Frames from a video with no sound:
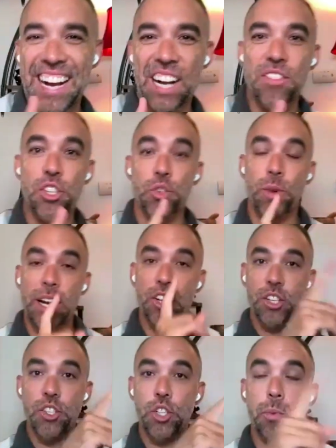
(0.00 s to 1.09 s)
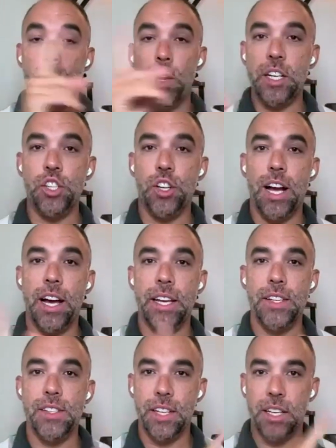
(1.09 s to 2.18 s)
of the directions you pointed your
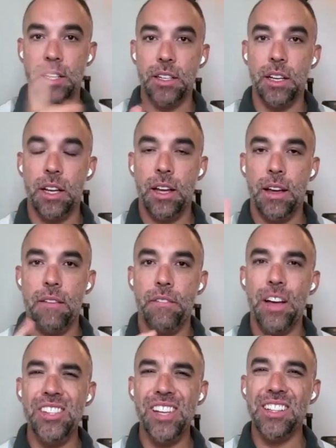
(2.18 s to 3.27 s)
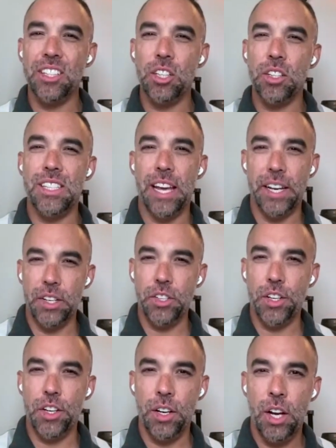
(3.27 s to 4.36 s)
eyes in felt a little
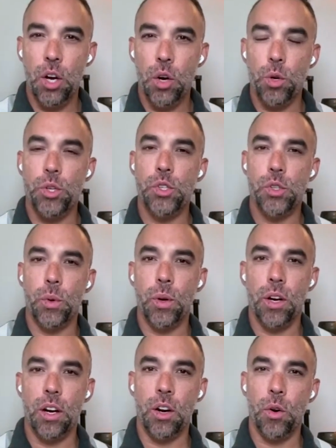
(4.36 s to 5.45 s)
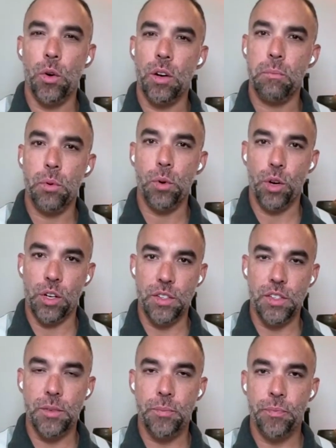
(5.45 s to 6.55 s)
tender or sore or
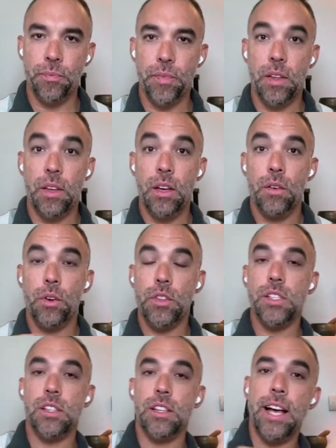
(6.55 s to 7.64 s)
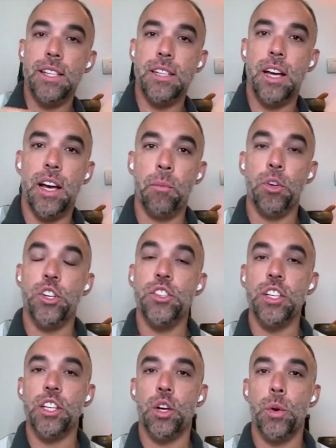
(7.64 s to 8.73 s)
important. For this last time, we're just
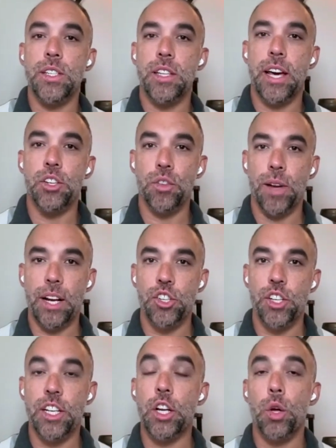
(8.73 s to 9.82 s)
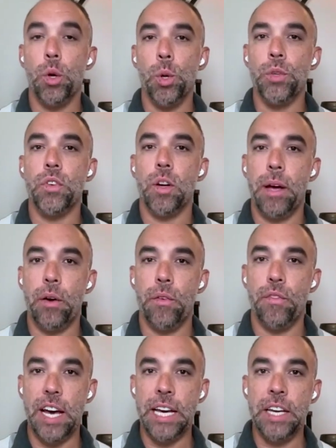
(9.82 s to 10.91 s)
going to go into that direction and hold for about
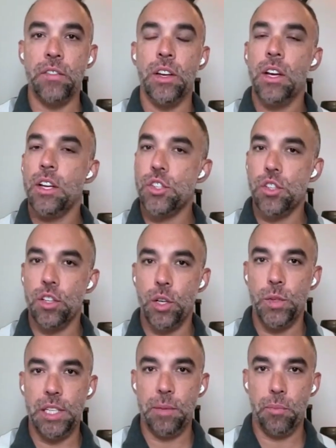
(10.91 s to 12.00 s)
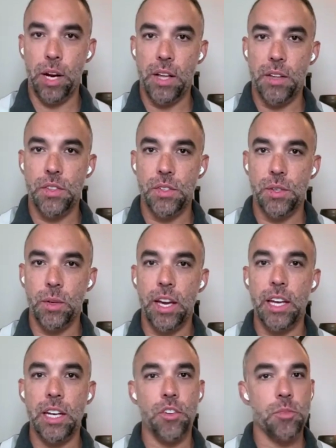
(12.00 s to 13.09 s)
5 slow, deep breaths.
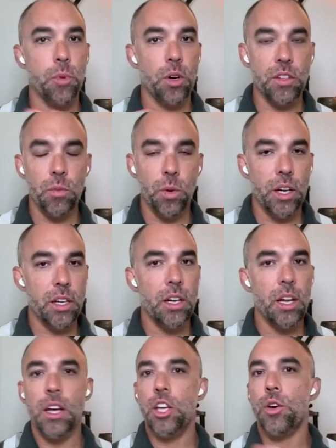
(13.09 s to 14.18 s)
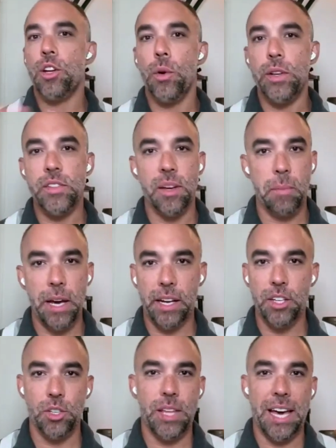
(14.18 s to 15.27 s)
Okay. And if there's more than one, you can always come back
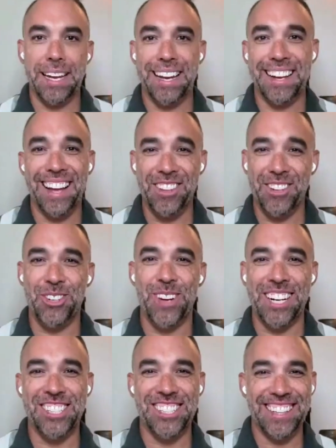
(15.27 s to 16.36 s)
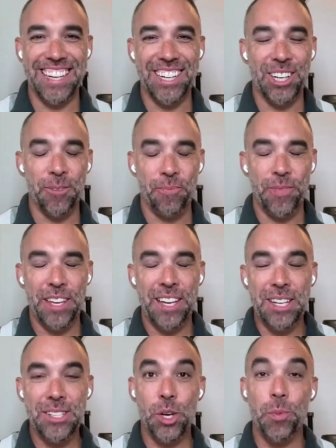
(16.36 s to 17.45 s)
and do that other direction later.
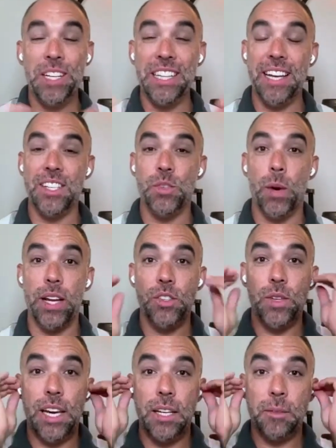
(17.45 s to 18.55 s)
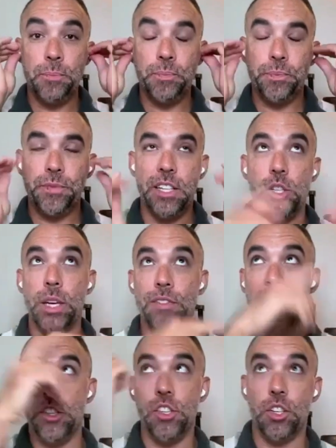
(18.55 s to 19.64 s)
So opening the eyes as wide as you can. It's okay if you
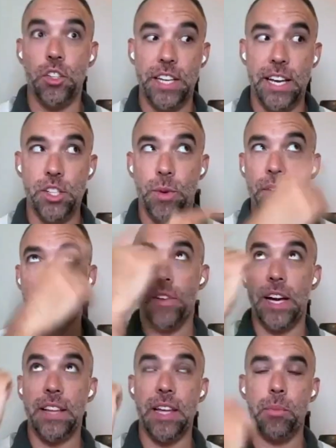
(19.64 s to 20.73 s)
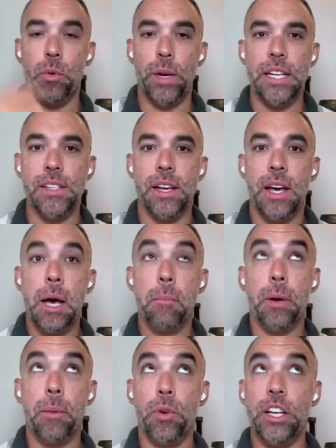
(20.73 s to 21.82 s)
need to circle the eyes around to find that point,
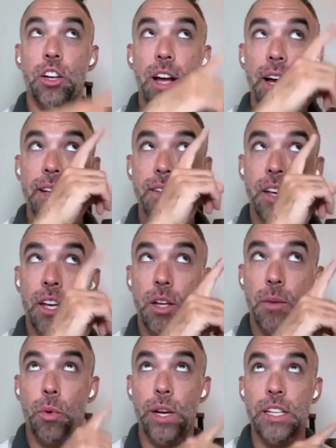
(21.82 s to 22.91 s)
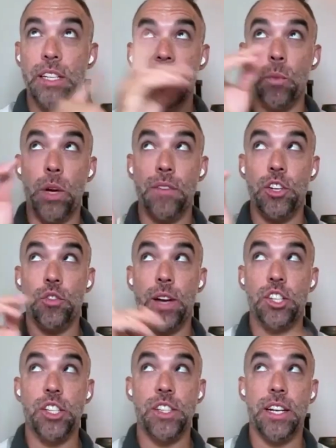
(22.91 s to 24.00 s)
but bring your eyes pointing in whatever
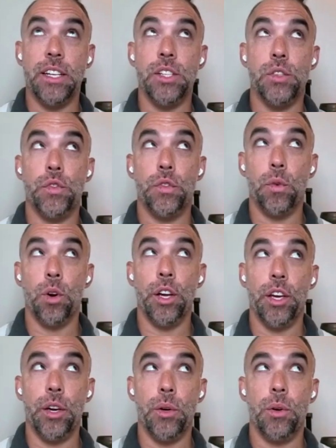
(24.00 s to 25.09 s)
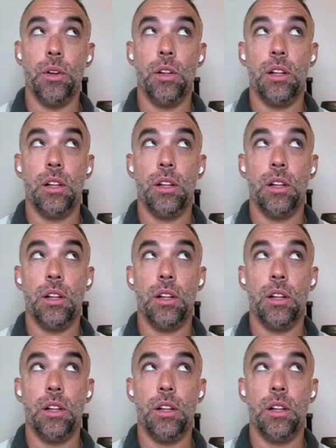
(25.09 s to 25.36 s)
direction that is for you.